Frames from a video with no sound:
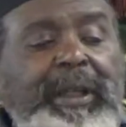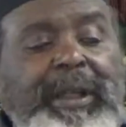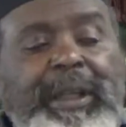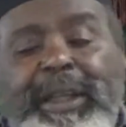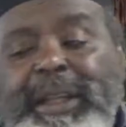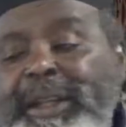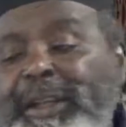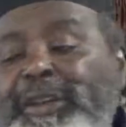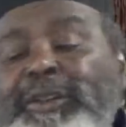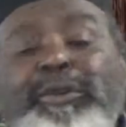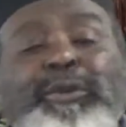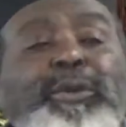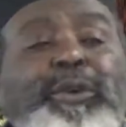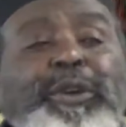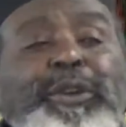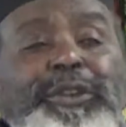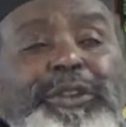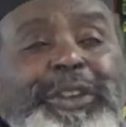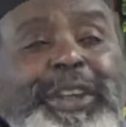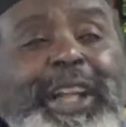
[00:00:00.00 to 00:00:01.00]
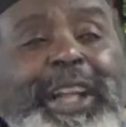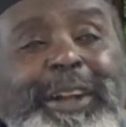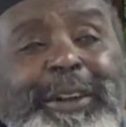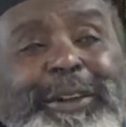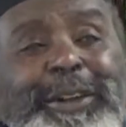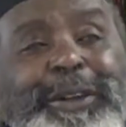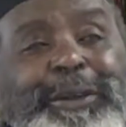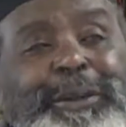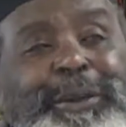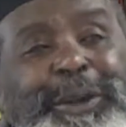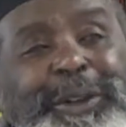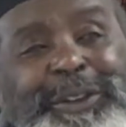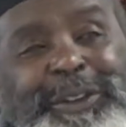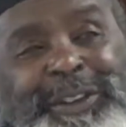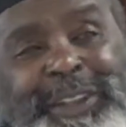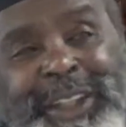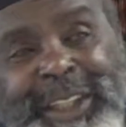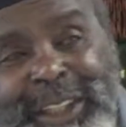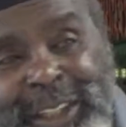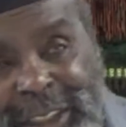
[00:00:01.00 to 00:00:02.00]
And it's worse now than it was
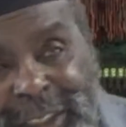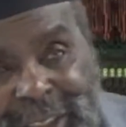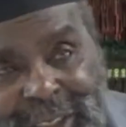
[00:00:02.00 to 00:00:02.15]
then.